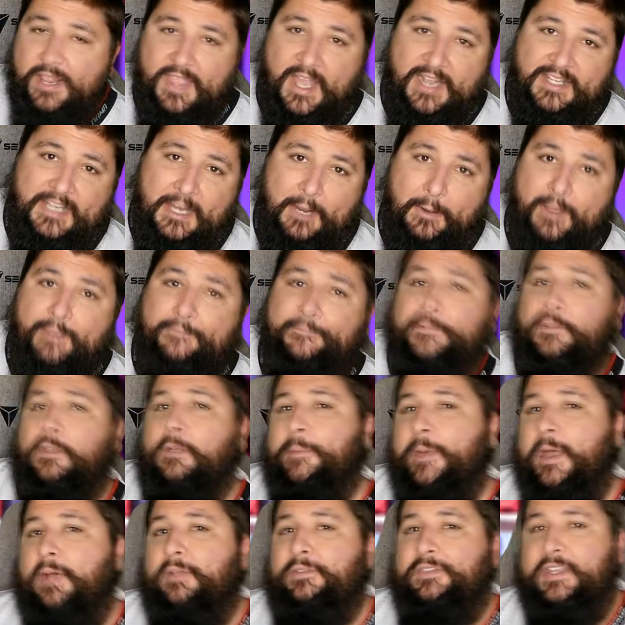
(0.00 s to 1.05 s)
That's how I feel
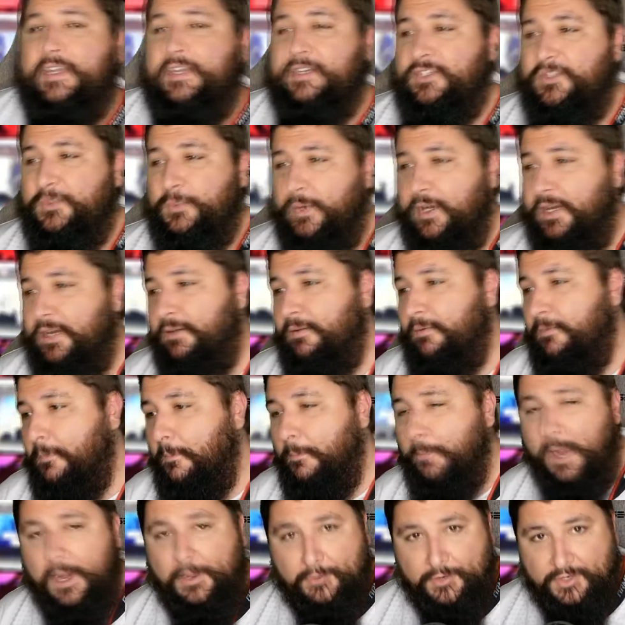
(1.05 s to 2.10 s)
about things when
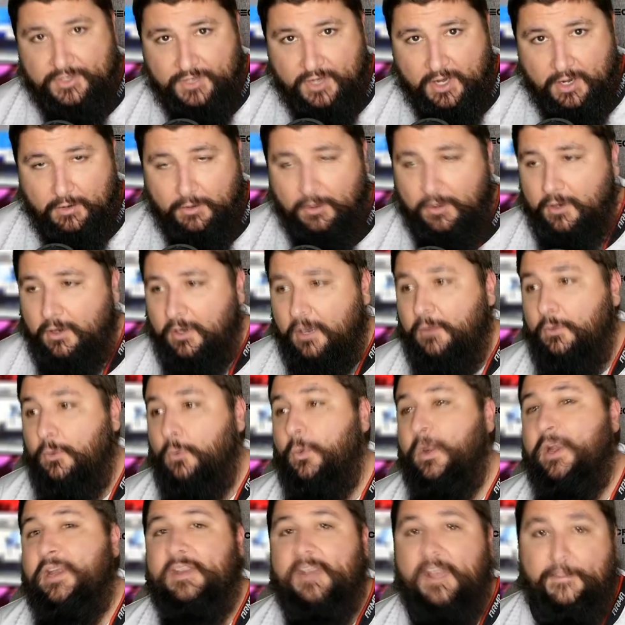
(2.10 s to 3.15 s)
Microsoft or
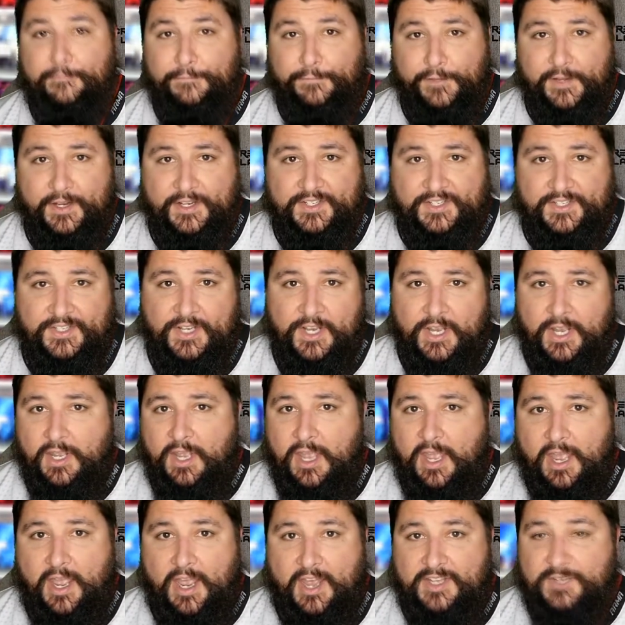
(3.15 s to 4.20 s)
when Netflix
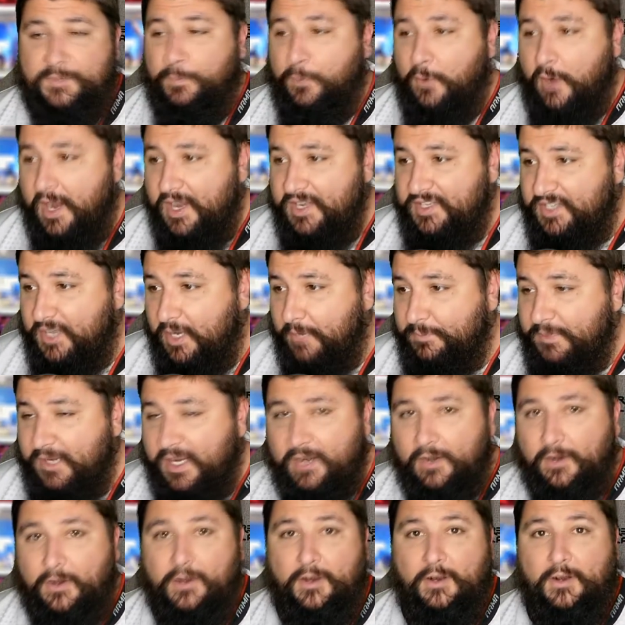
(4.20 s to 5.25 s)
has price
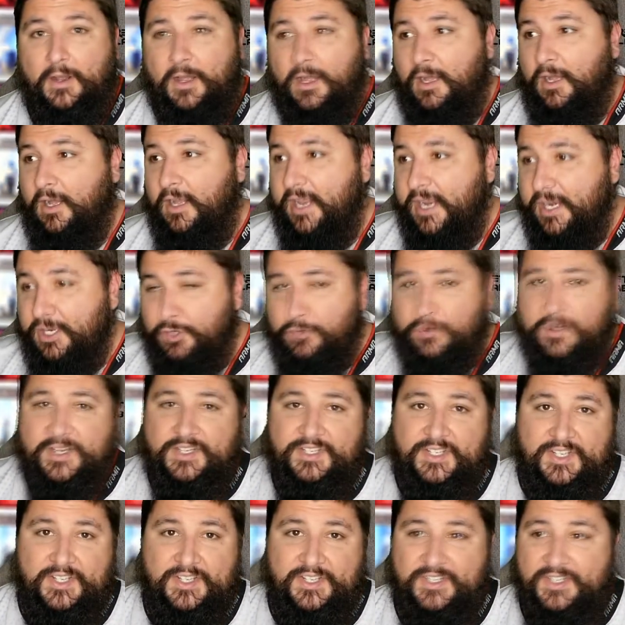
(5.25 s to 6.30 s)
update or
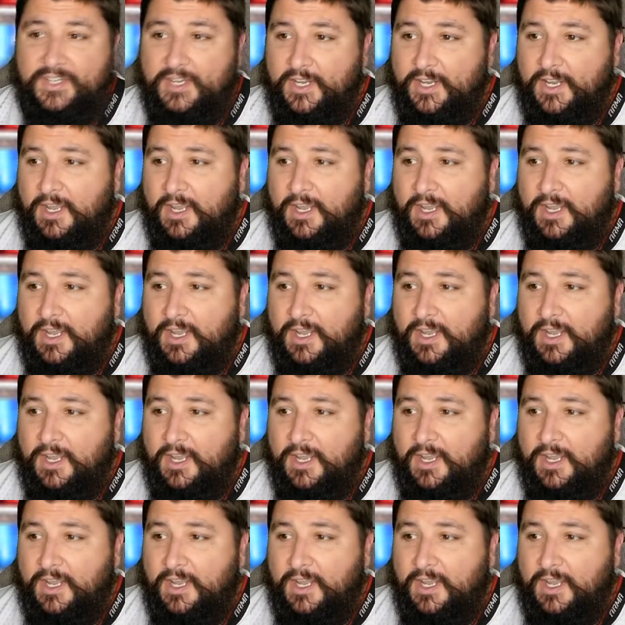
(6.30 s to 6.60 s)
increases.